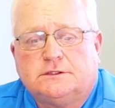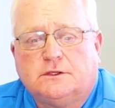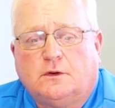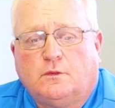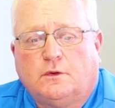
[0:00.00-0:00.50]

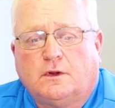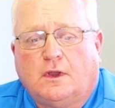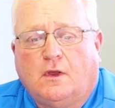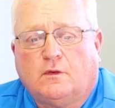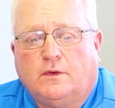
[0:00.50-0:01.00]
So we're a
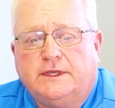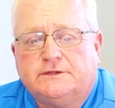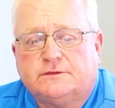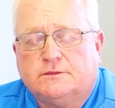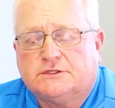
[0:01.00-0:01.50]
long
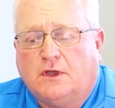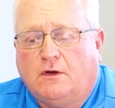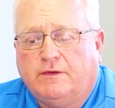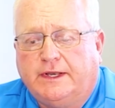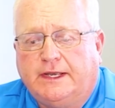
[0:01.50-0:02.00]
ways from
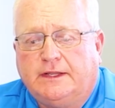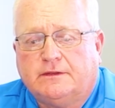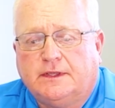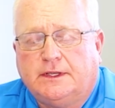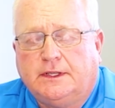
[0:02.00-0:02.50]
solving
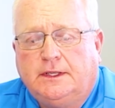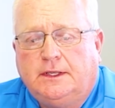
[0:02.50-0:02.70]
anything.